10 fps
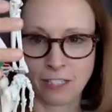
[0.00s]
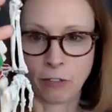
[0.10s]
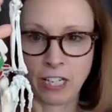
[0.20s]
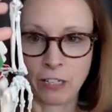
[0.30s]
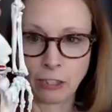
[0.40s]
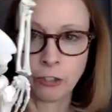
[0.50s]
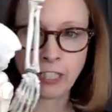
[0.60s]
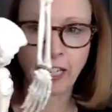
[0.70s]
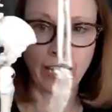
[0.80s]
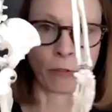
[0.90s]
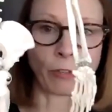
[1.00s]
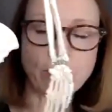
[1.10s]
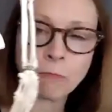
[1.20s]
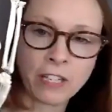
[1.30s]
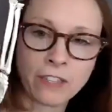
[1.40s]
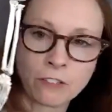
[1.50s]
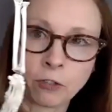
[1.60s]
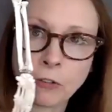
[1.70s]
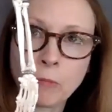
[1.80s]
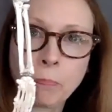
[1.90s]
so again, you look at the reason why the
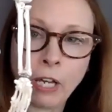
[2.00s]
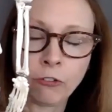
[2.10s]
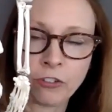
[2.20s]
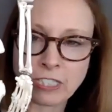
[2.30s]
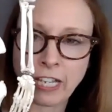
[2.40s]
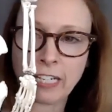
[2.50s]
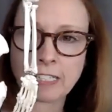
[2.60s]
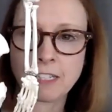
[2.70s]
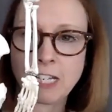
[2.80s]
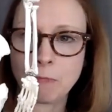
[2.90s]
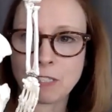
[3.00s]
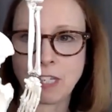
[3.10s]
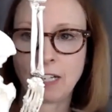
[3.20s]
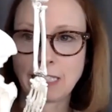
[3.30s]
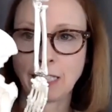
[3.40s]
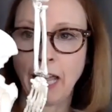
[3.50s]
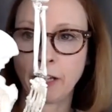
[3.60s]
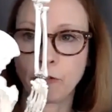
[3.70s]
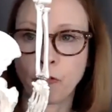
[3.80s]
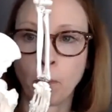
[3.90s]
term pelvis got its name is that it's Latin for